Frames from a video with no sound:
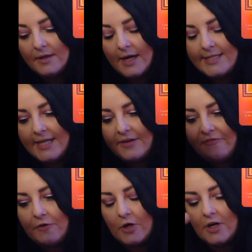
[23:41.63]
I think,
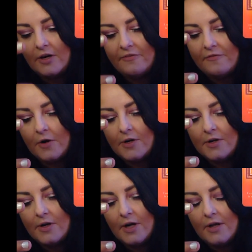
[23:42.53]
for
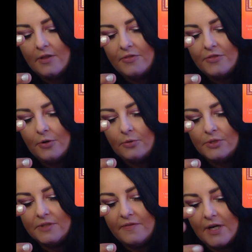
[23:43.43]
for
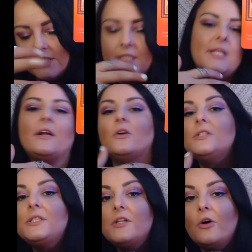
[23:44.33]
those of us that are
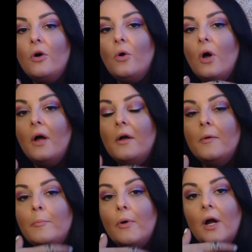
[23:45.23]
still
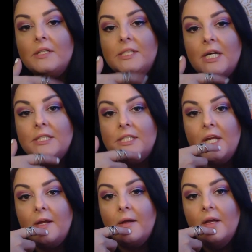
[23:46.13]
uh,
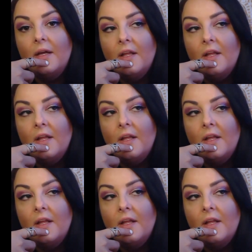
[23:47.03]
processing